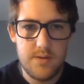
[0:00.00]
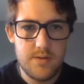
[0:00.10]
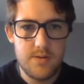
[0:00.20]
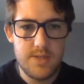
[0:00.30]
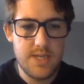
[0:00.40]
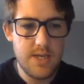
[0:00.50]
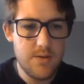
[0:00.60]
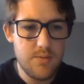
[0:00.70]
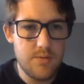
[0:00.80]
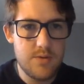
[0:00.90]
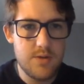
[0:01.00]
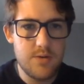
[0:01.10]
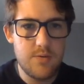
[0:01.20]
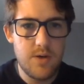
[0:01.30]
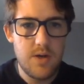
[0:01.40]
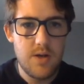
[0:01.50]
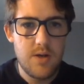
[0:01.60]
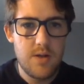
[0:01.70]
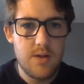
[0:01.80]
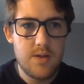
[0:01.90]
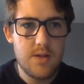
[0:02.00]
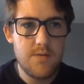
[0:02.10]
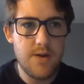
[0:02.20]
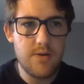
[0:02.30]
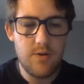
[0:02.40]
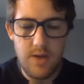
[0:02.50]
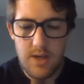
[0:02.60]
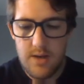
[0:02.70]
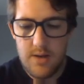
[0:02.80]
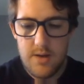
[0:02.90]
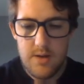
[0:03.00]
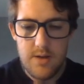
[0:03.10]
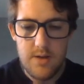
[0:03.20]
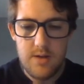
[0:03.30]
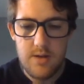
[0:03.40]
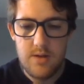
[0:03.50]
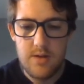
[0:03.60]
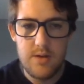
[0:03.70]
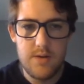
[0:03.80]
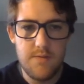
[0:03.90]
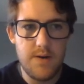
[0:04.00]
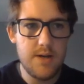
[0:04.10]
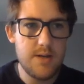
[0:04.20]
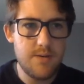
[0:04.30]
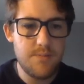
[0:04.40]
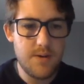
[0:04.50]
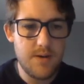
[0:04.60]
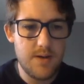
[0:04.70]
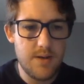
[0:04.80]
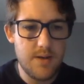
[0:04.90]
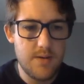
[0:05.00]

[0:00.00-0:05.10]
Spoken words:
So it's equal to this value here divided by